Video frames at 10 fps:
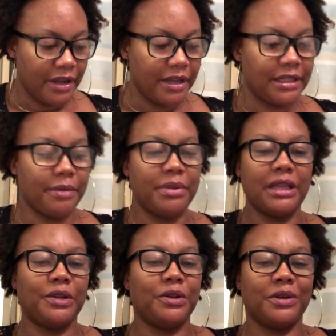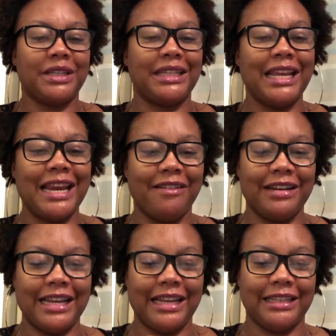Something that you don't see
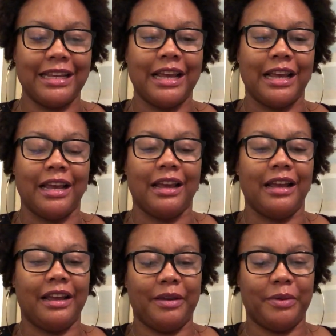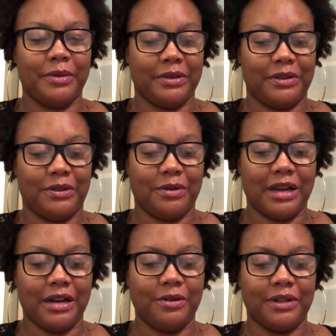nowadays, because you
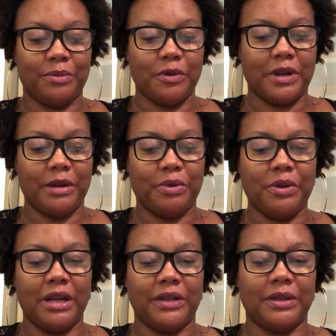cannot smoke in a building.